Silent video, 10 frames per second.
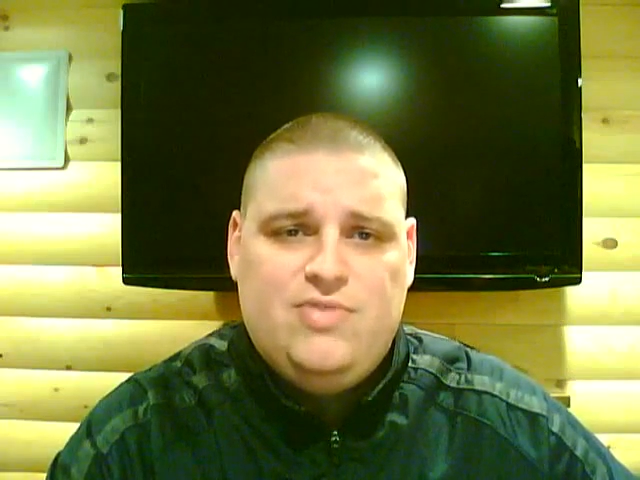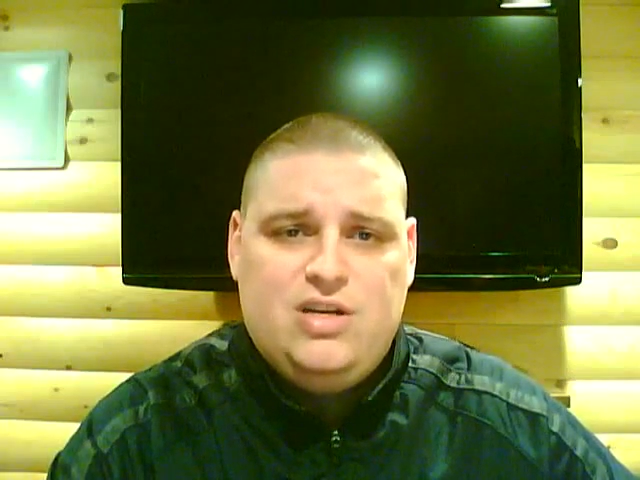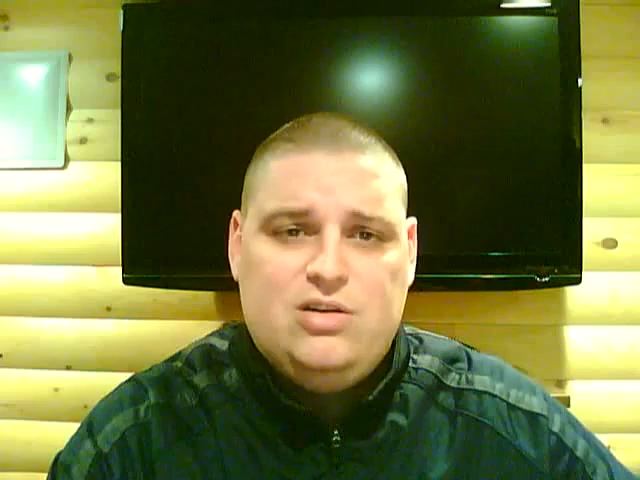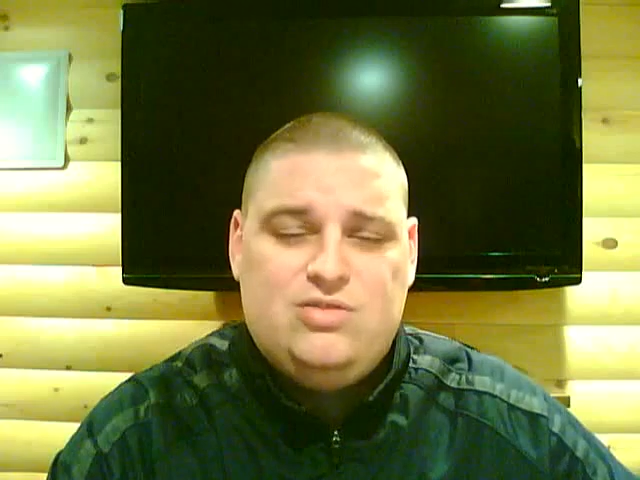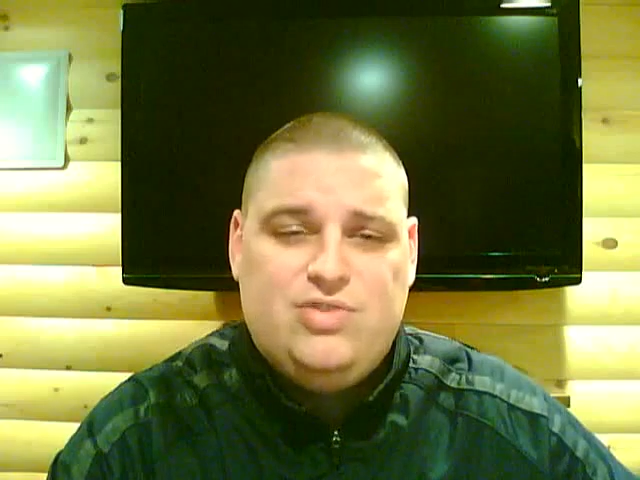
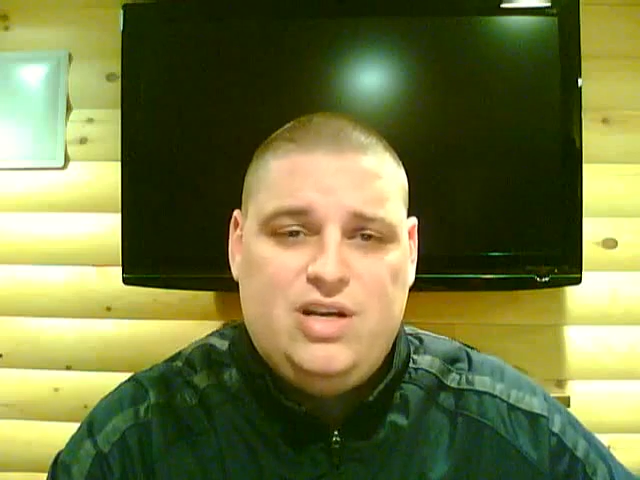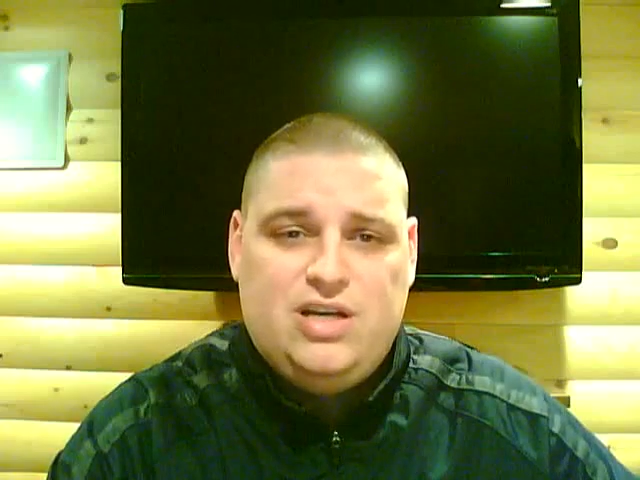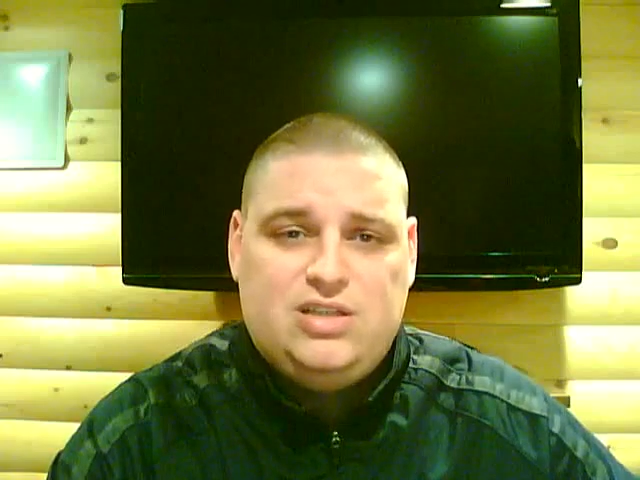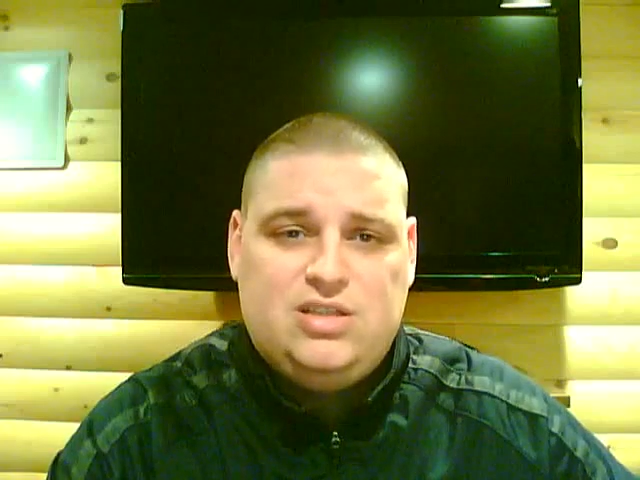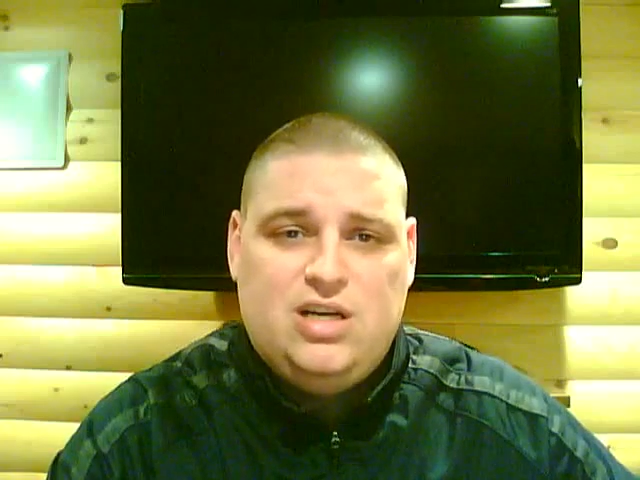videos for the
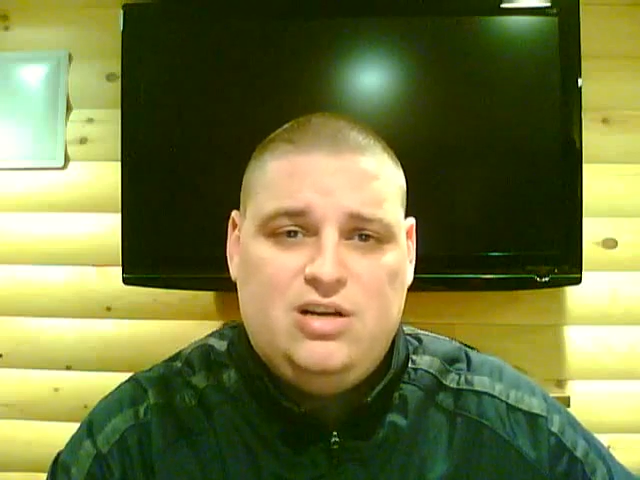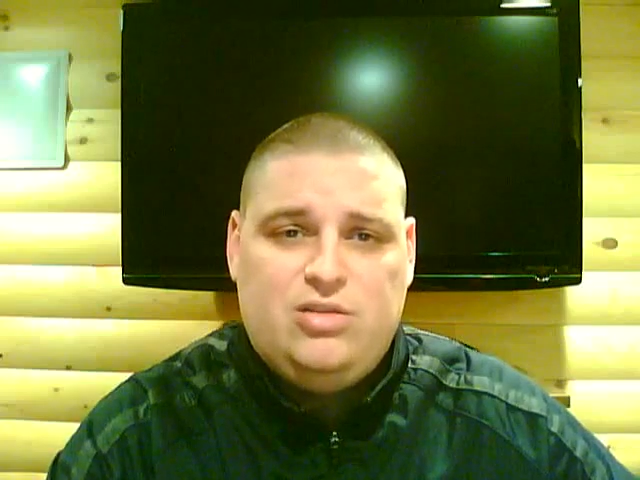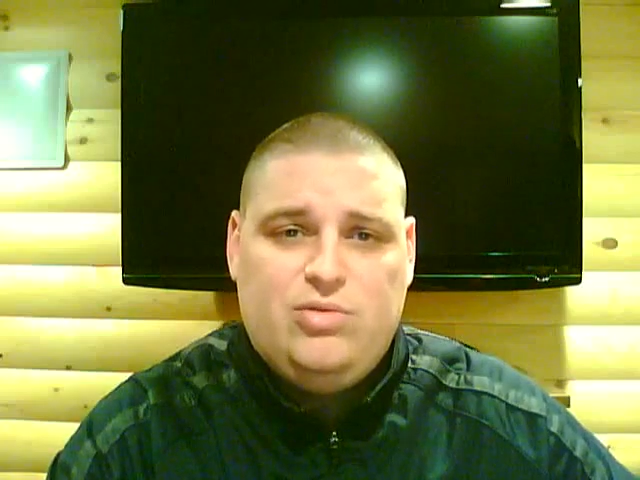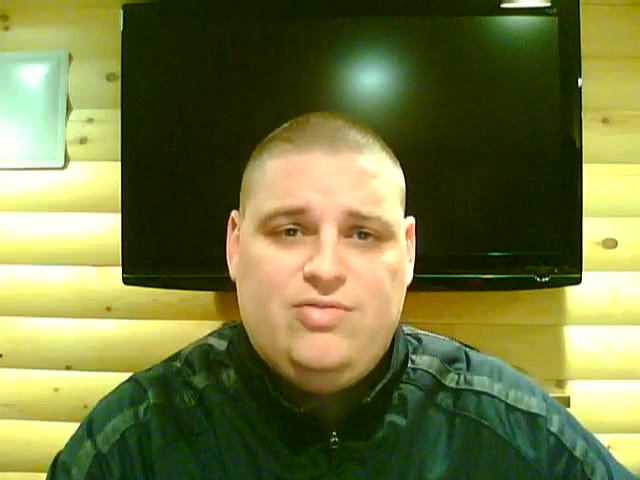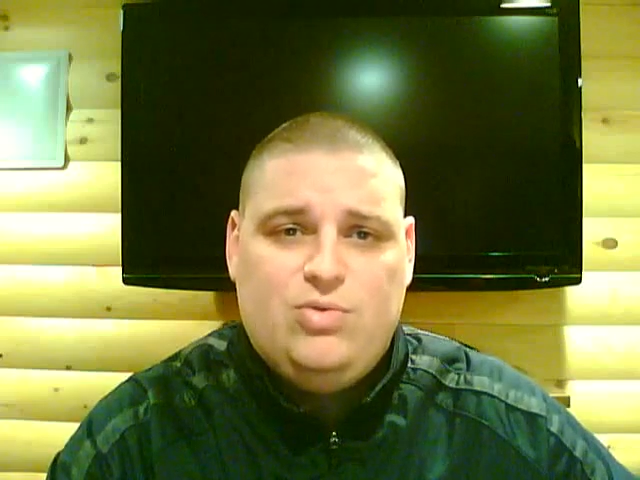next
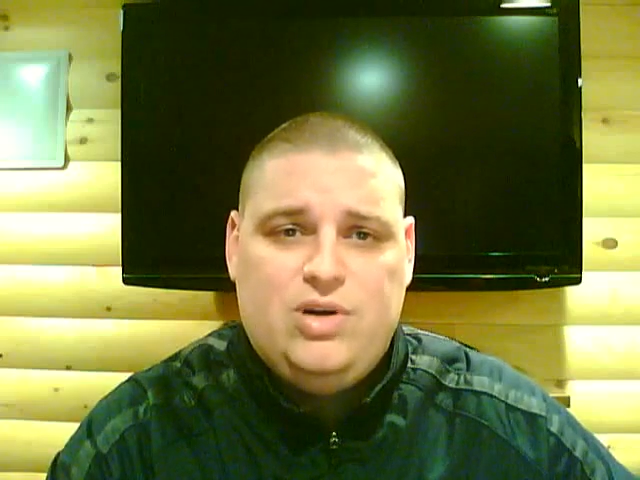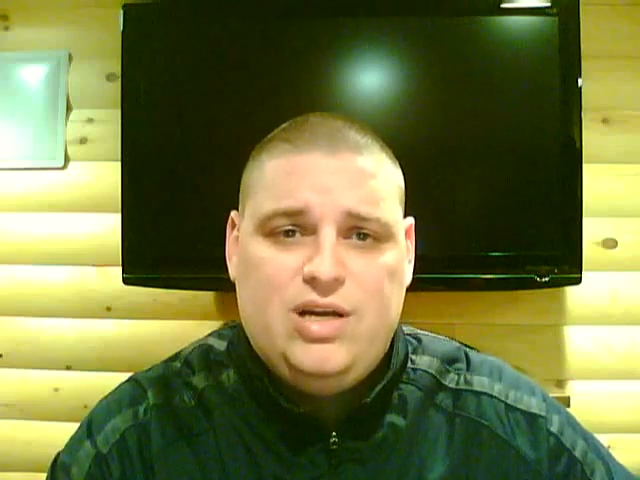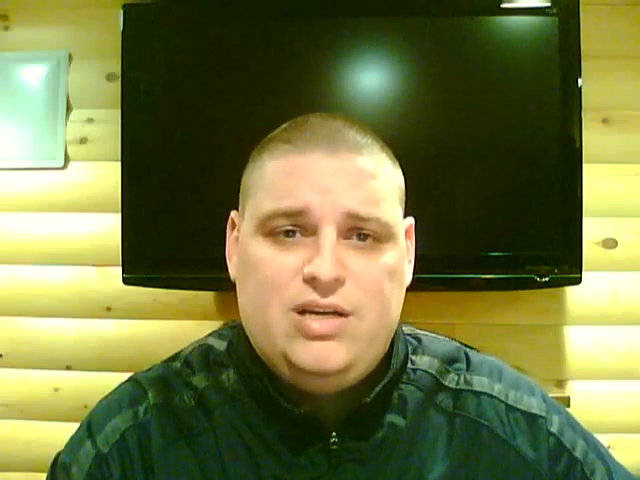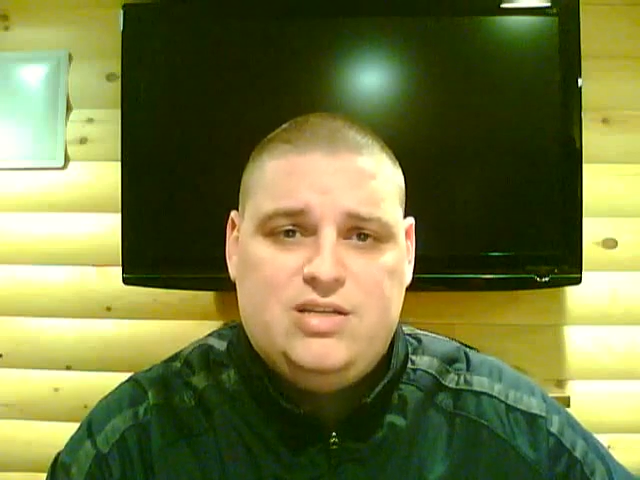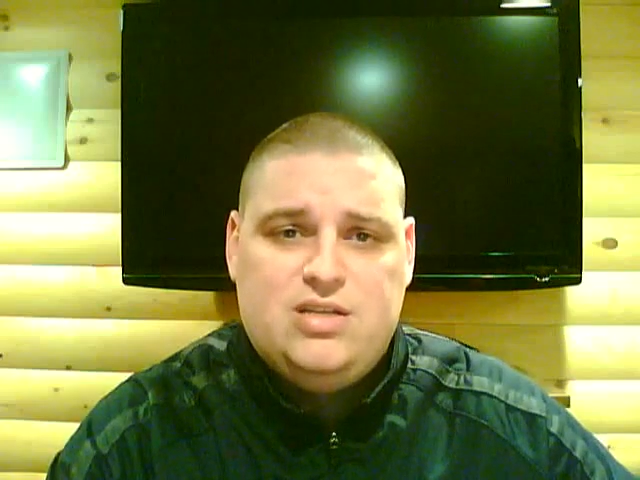3 or 4
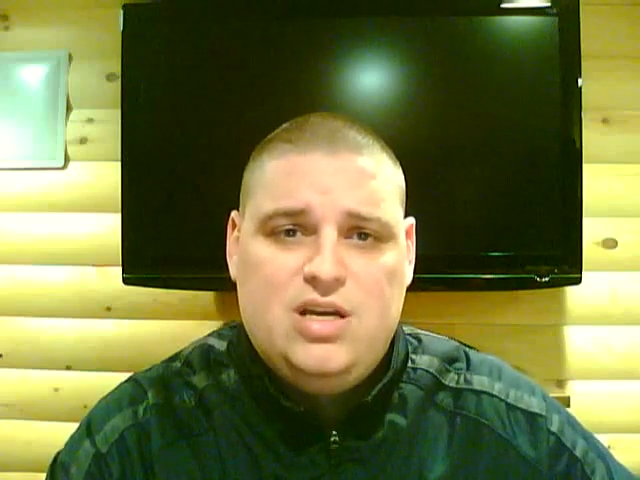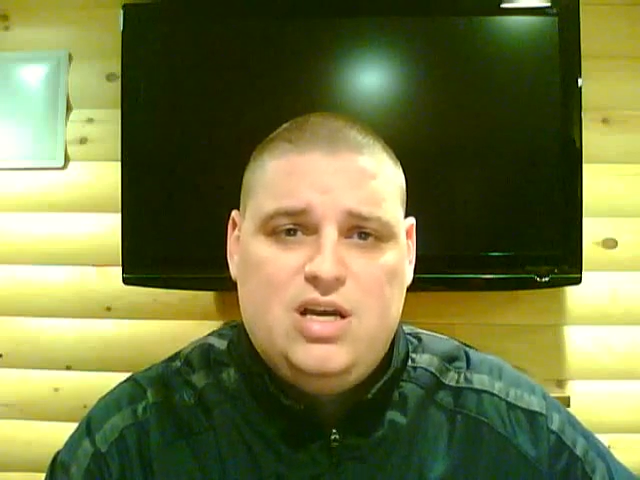days.